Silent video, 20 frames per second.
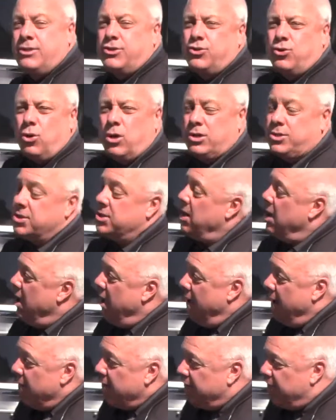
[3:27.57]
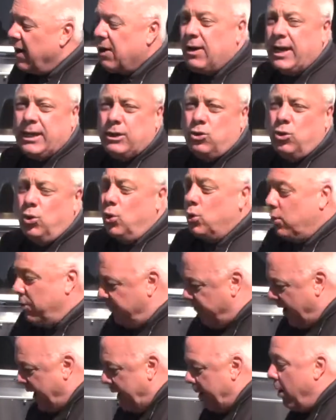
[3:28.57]
source. Very cool.
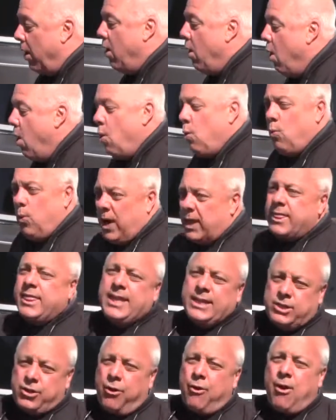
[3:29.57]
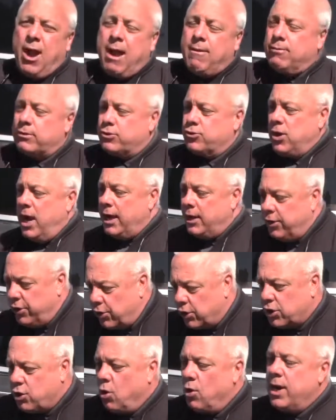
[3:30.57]
With this travel trailer,
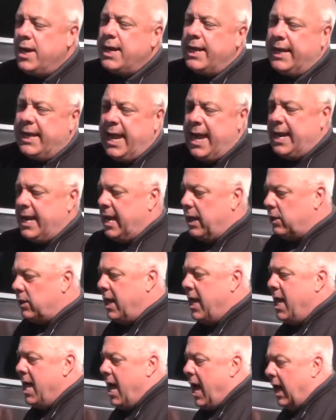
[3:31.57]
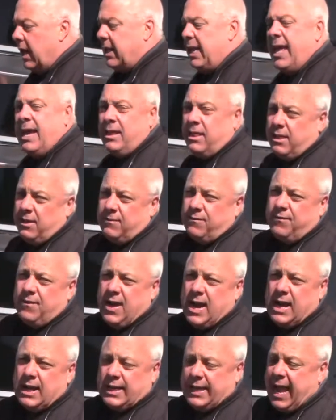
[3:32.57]
you're going to get a length of
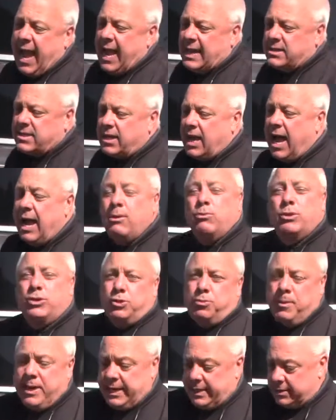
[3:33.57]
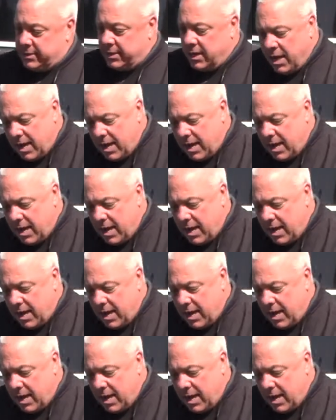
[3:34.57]
gas line, which means